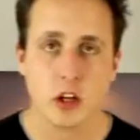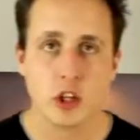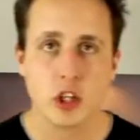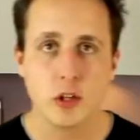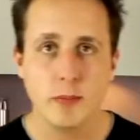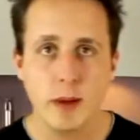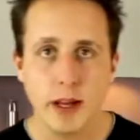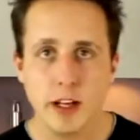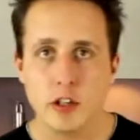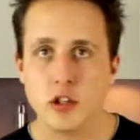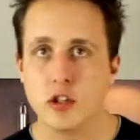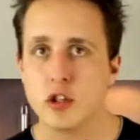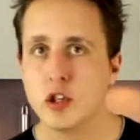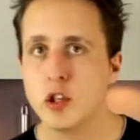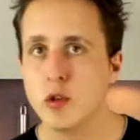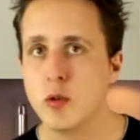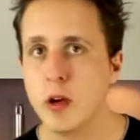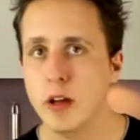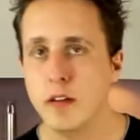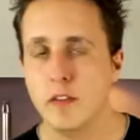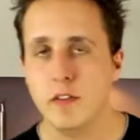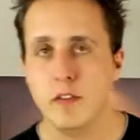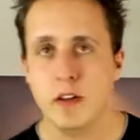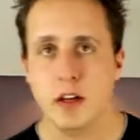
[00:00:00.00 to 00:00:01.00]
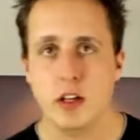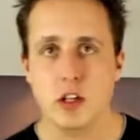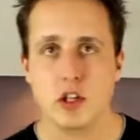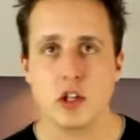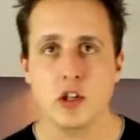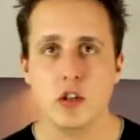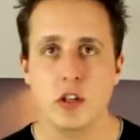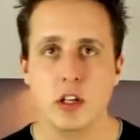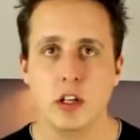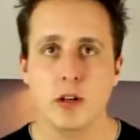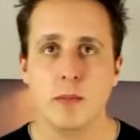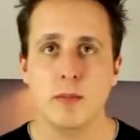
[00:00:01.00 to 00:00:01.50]
To make sushi grade
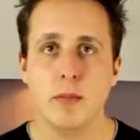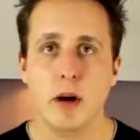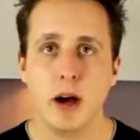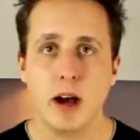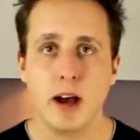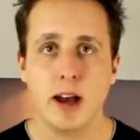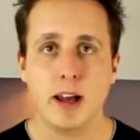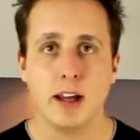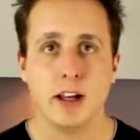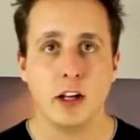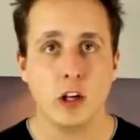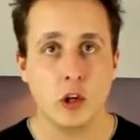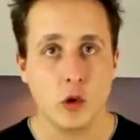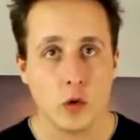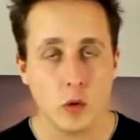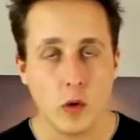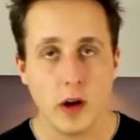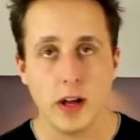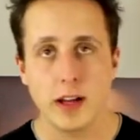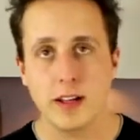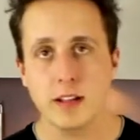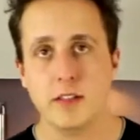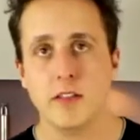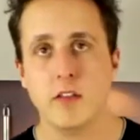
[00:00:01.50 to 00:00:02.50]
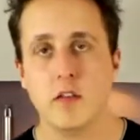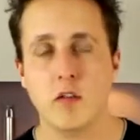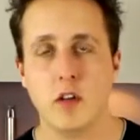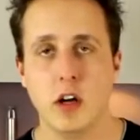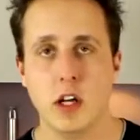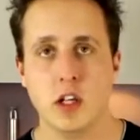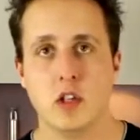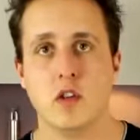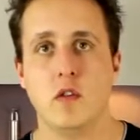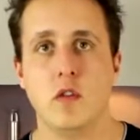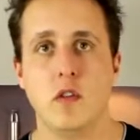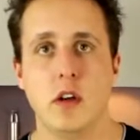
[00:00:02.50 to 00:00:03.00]
fish, you need to buy great
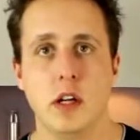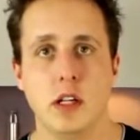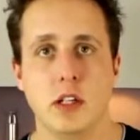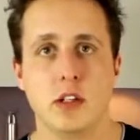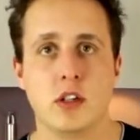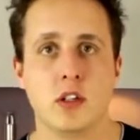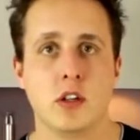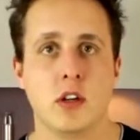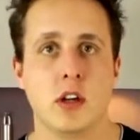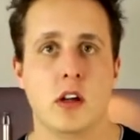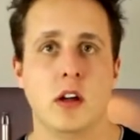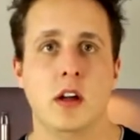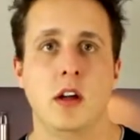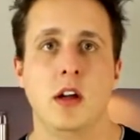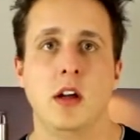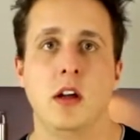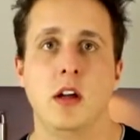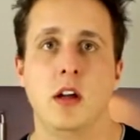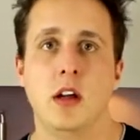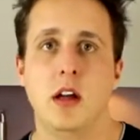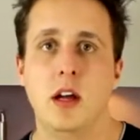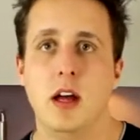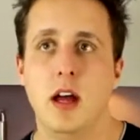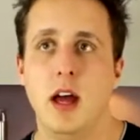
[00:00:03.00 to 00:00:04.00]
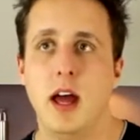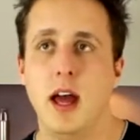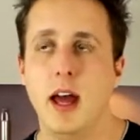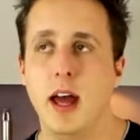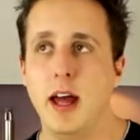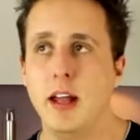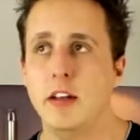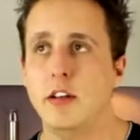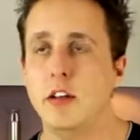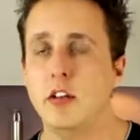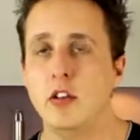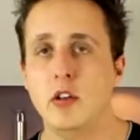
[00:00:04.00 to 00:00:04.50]
fresh fish.
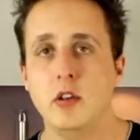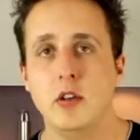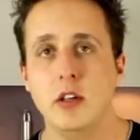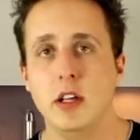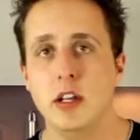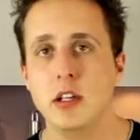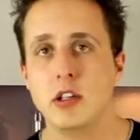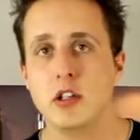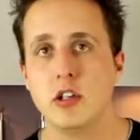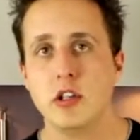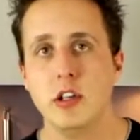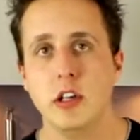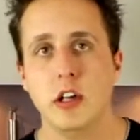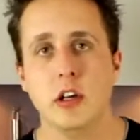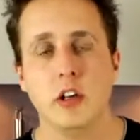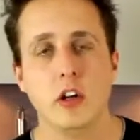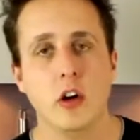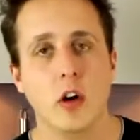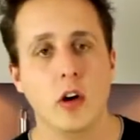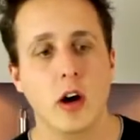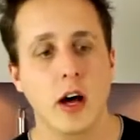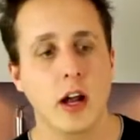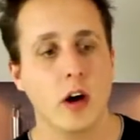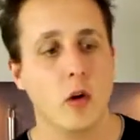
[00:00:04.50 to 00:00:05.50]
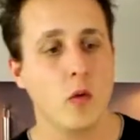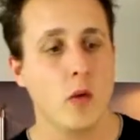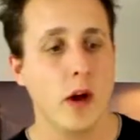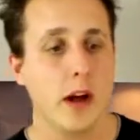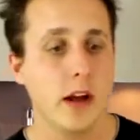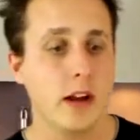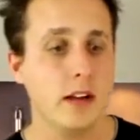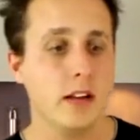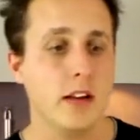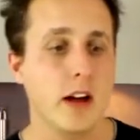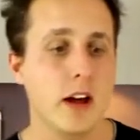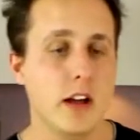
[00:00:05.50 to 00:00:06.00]
And to do this, you need to know how to
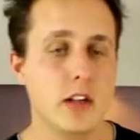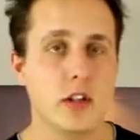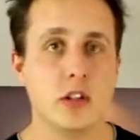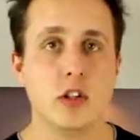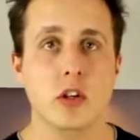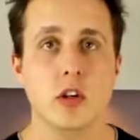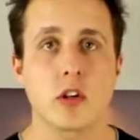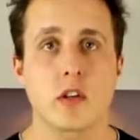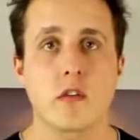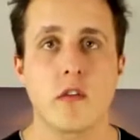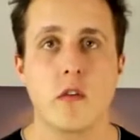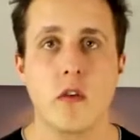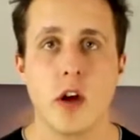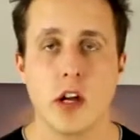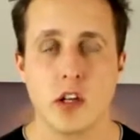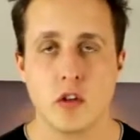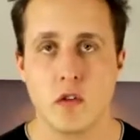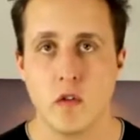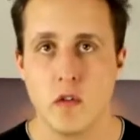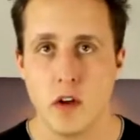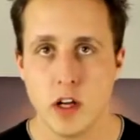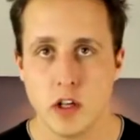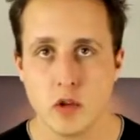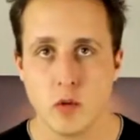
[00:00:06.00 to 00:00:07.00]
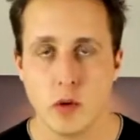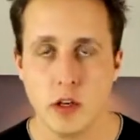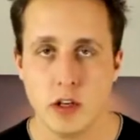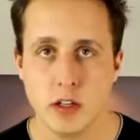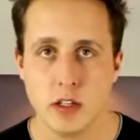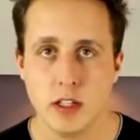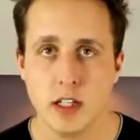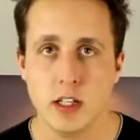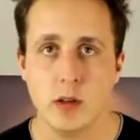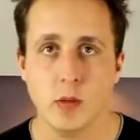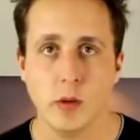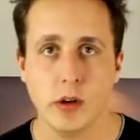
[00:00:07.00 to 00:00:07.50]
recognize a good fresh fish when you
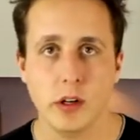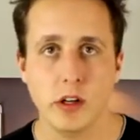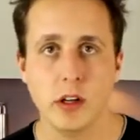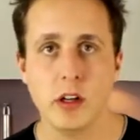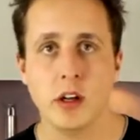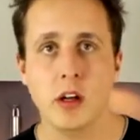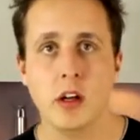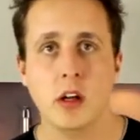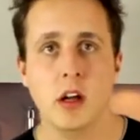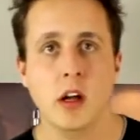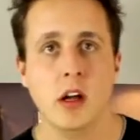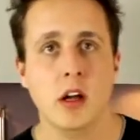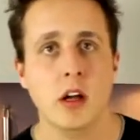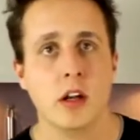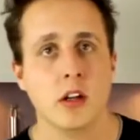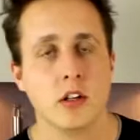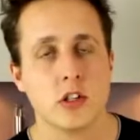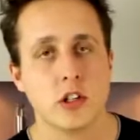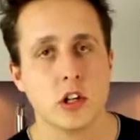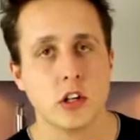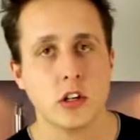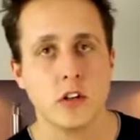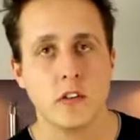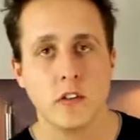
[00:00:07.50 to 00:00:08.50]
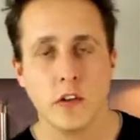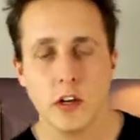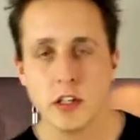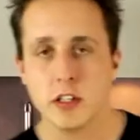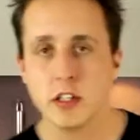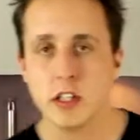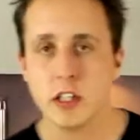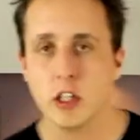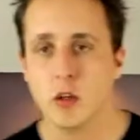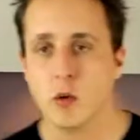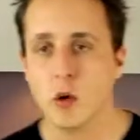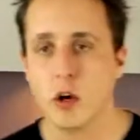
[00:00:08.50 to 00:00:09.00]
see one. So the
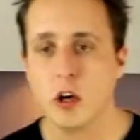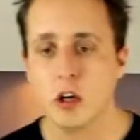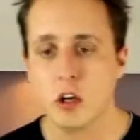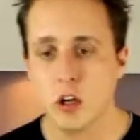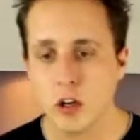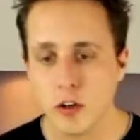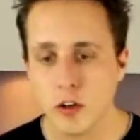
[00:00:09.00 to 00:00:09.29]
first thing you want to